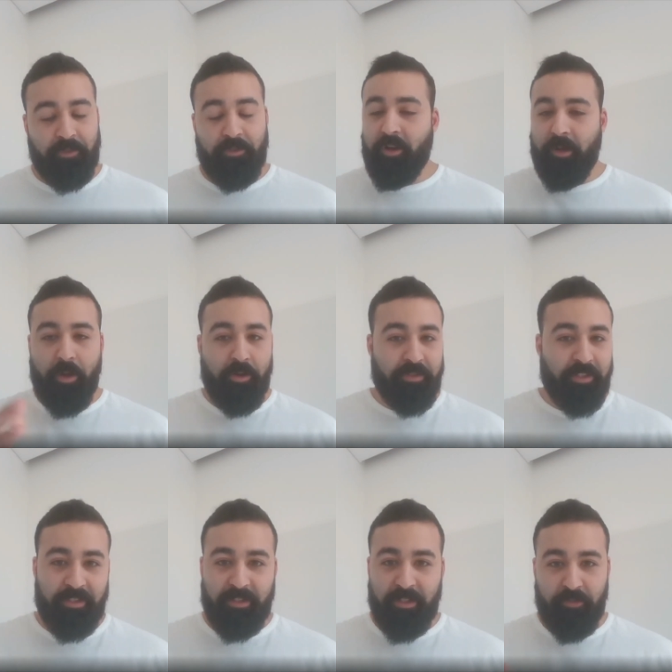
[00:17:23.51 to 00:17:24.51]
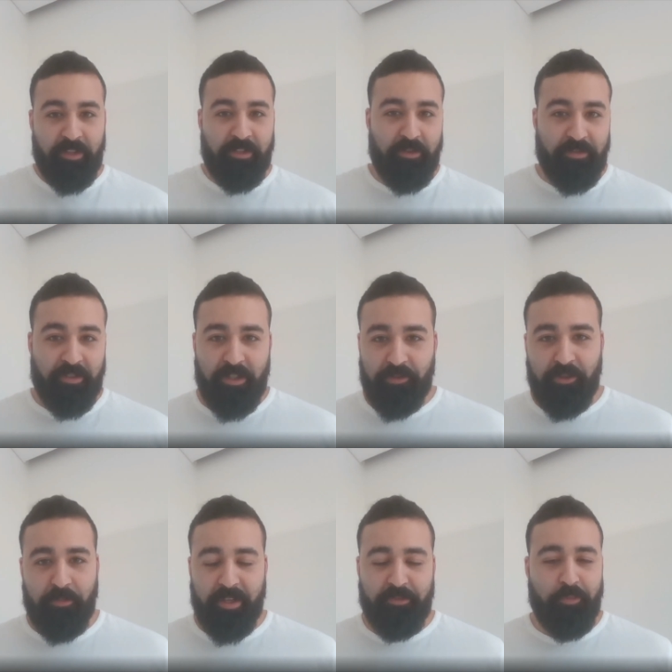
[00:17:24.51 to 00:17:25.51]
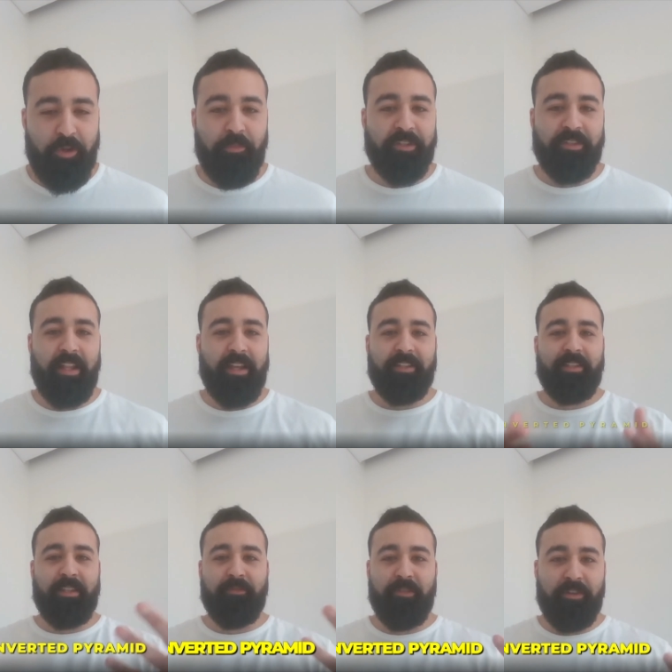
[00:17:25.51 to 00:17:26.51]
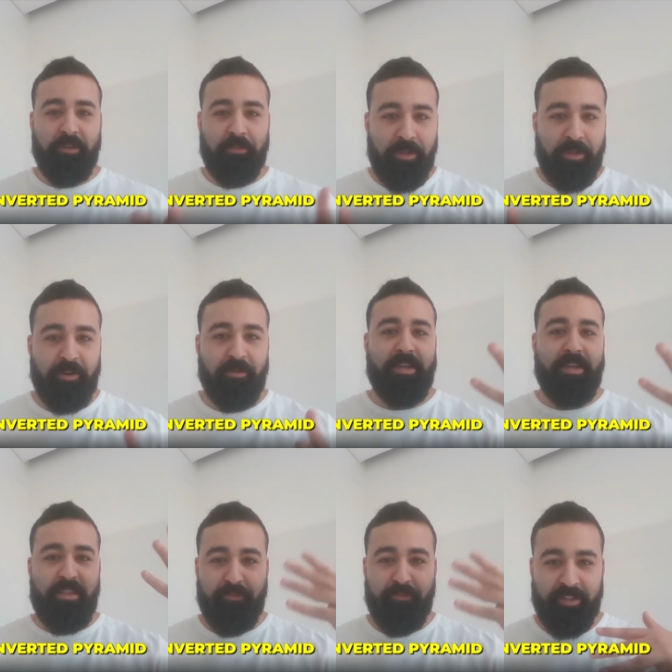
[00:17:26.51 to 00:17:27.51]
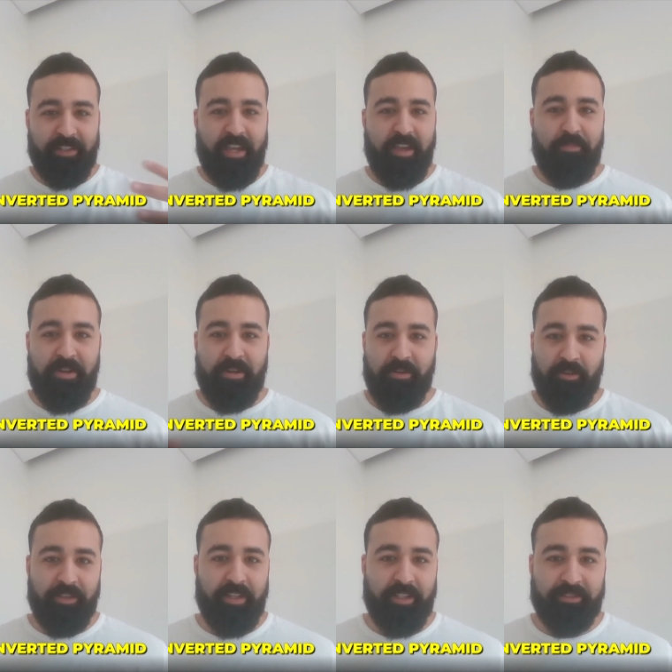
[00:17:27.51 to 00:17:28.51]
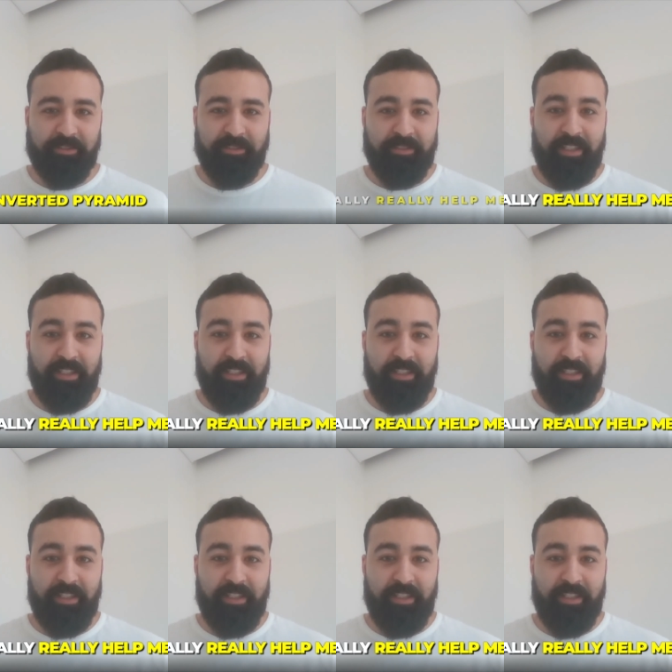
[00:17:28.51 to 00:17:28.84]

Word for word: You talk about this in your videos in YouTube as well, but like the inverted pyramid, for example, and all that,